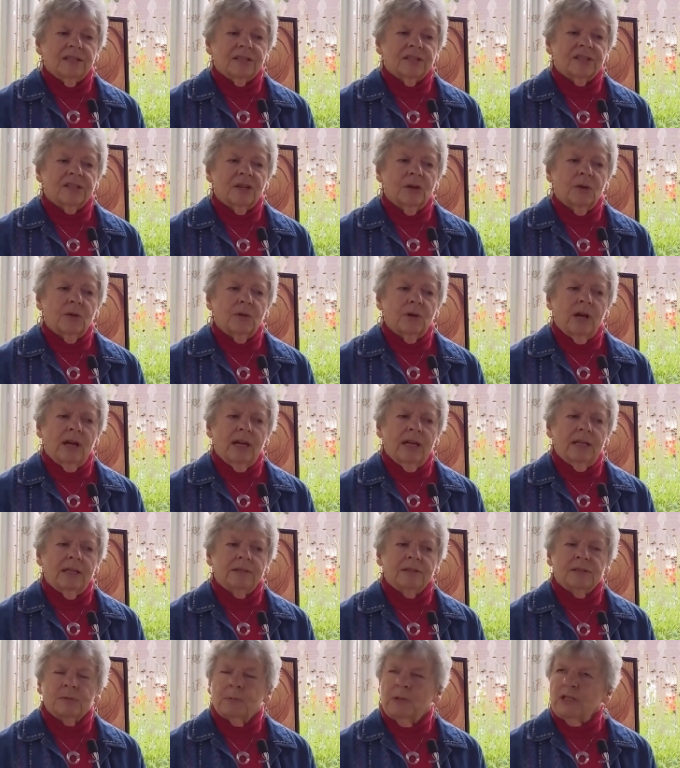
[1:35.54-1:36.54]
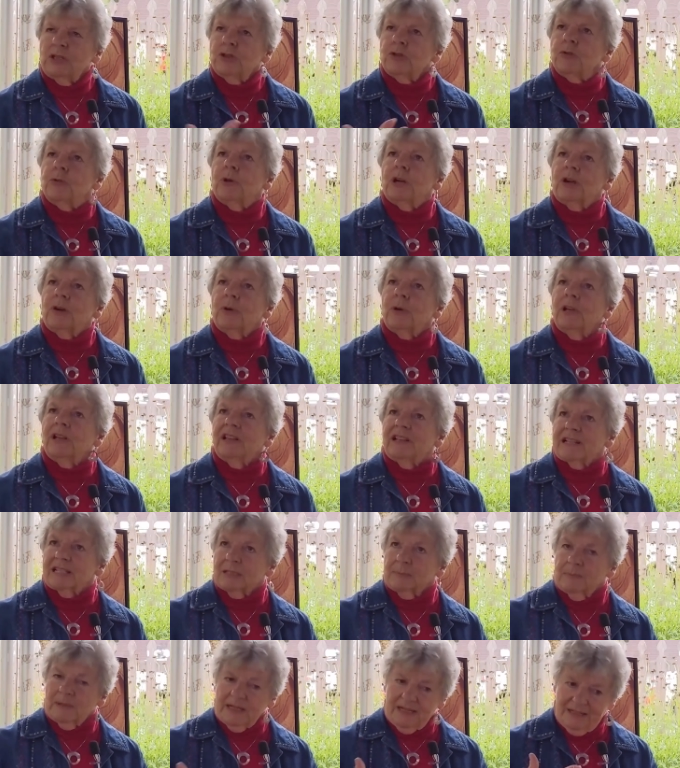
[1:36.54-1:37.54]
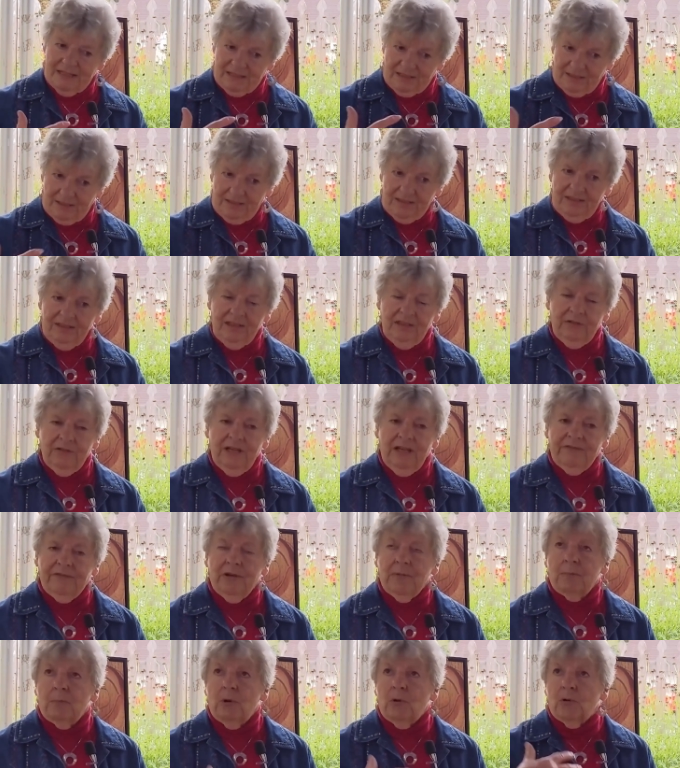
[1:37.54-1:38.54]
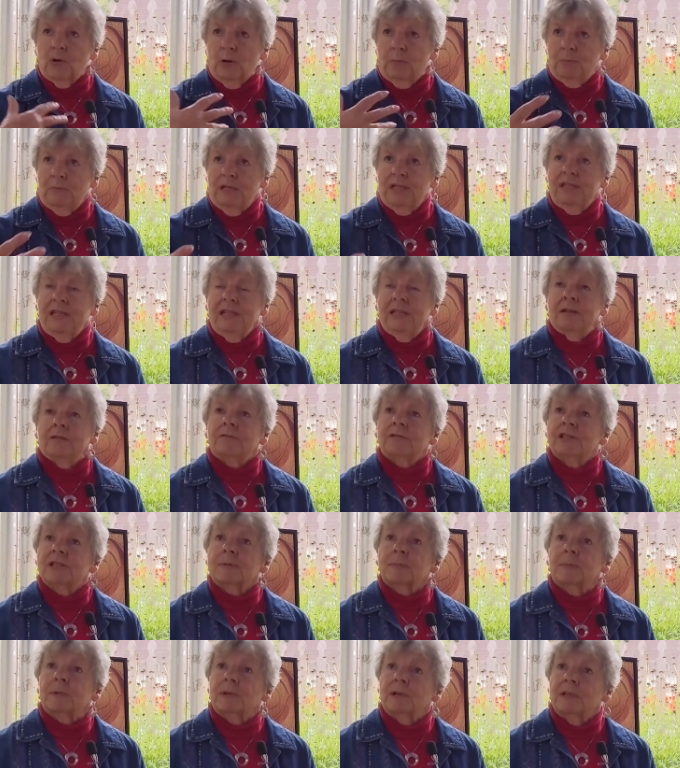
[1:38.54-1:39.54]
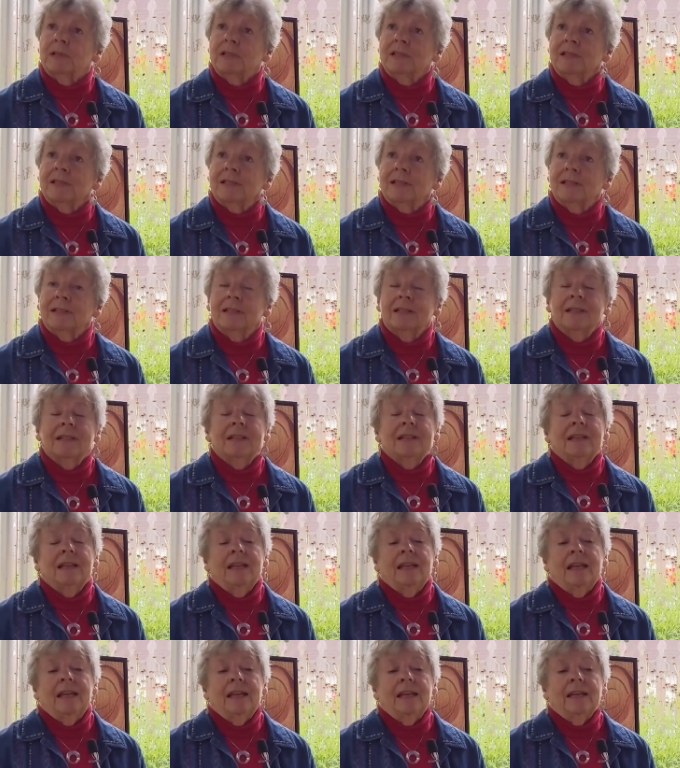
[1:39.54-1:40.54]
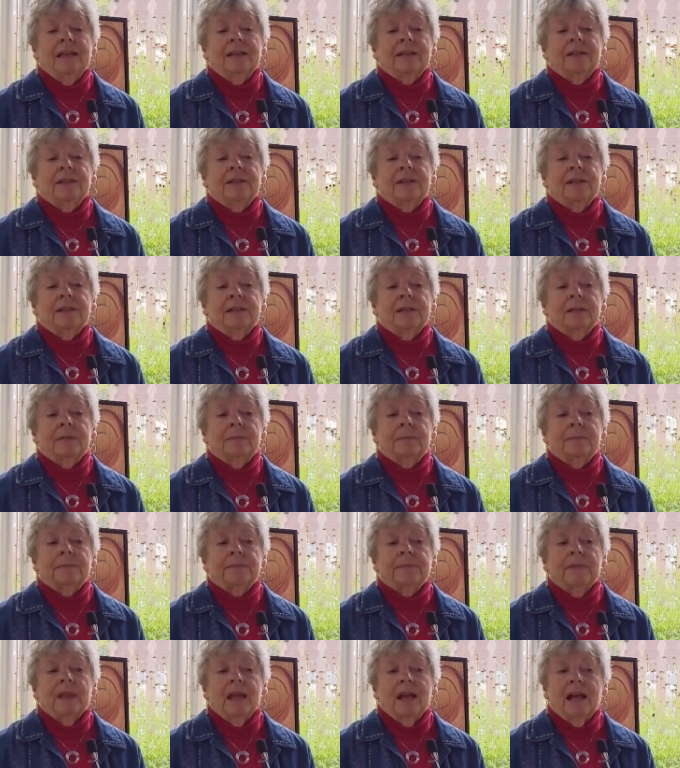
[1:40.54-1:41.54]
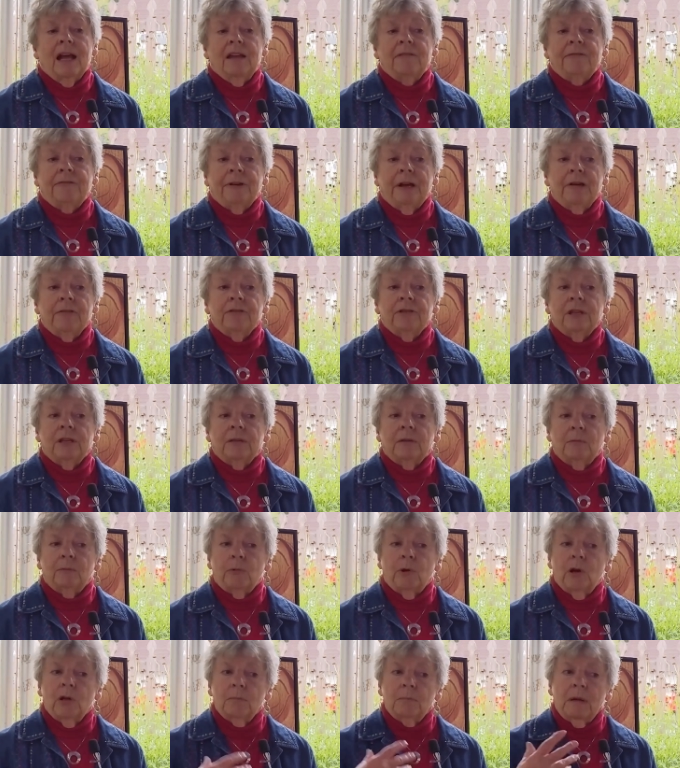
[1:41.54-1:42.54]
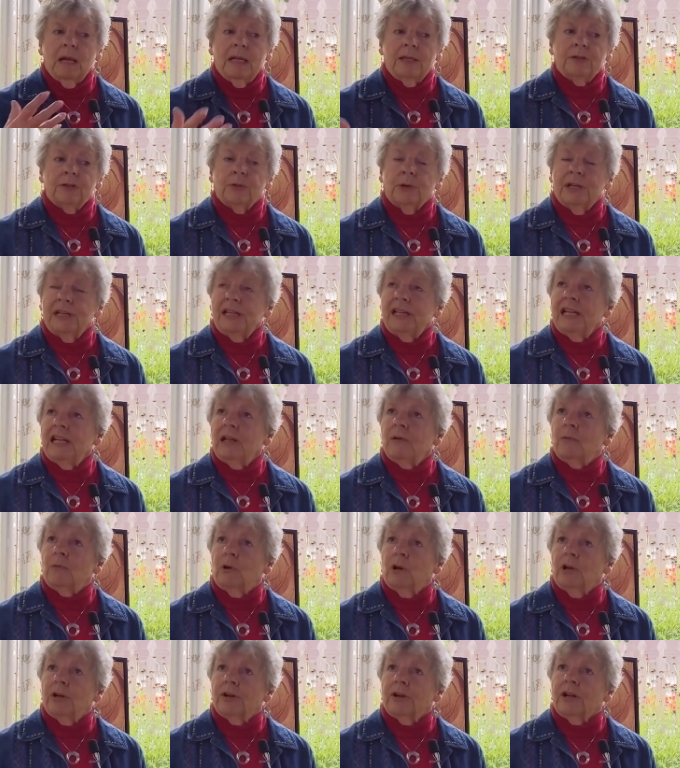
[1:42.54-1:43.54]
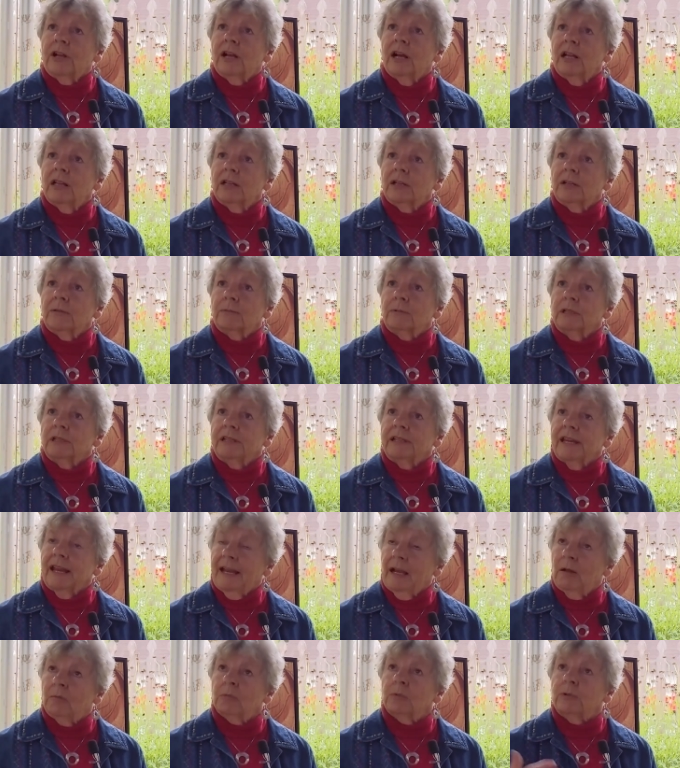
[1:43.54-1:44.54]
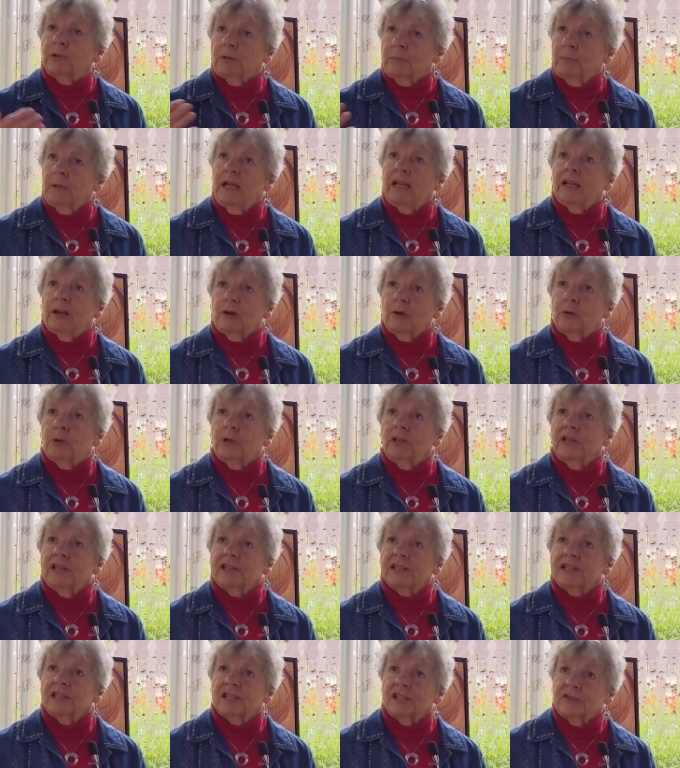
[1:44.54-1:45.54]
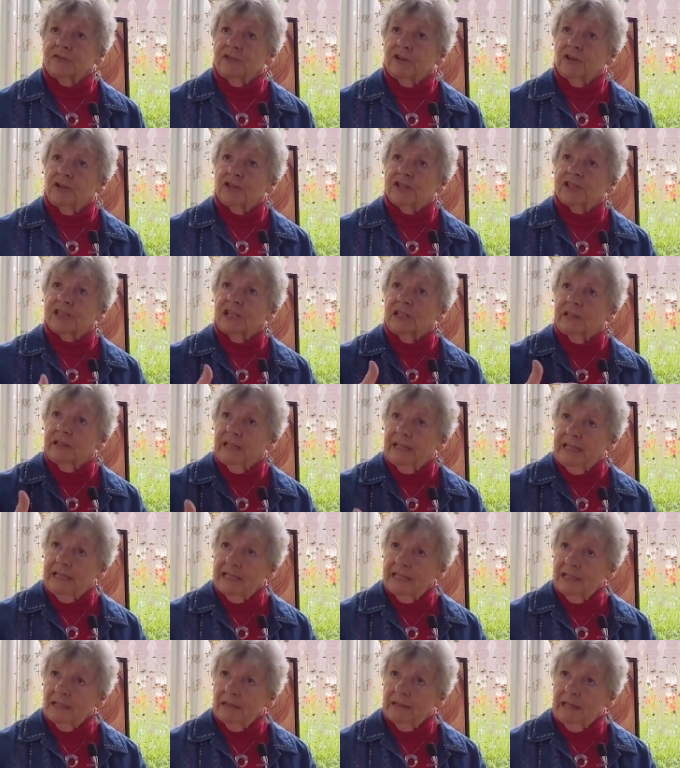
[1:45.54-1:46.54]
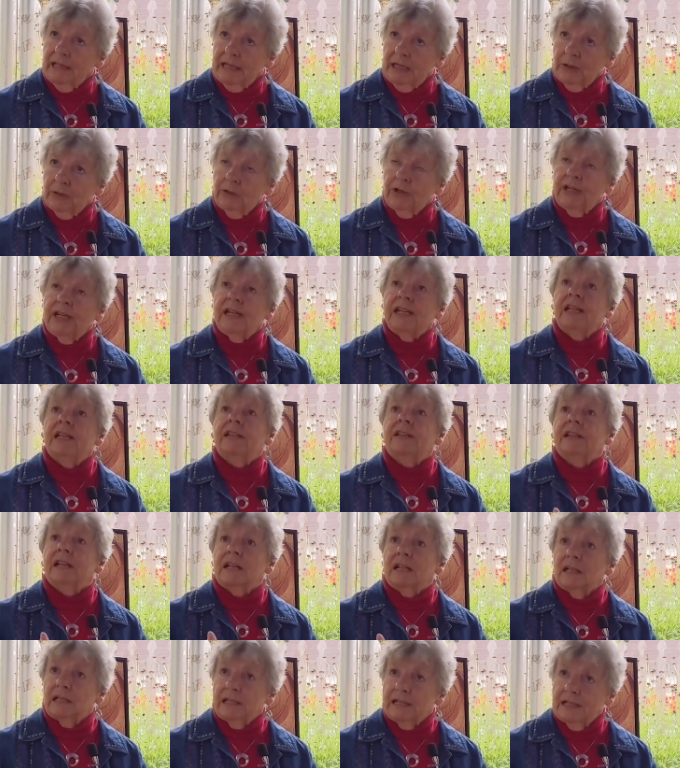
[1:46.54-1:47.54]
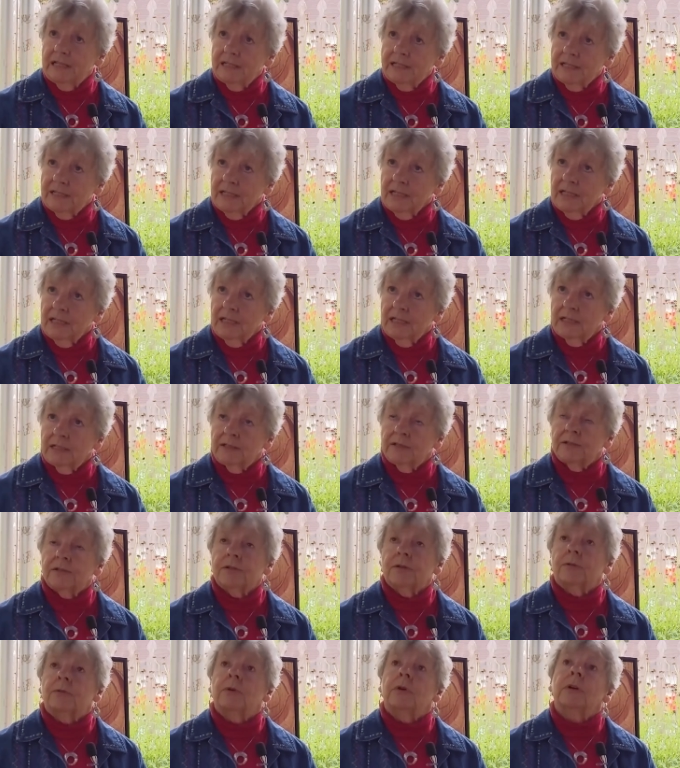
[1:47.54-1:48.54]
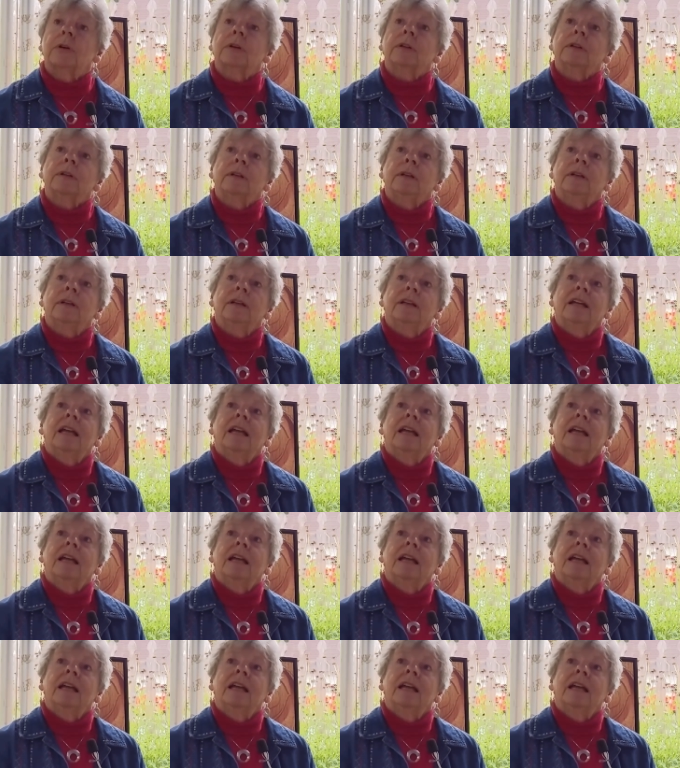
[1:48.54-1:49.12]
So I switched to acrylics because you have a more immediate response. And I found that my training in watercolor really helped with my acrylics as far as the layering and the glazing and so on,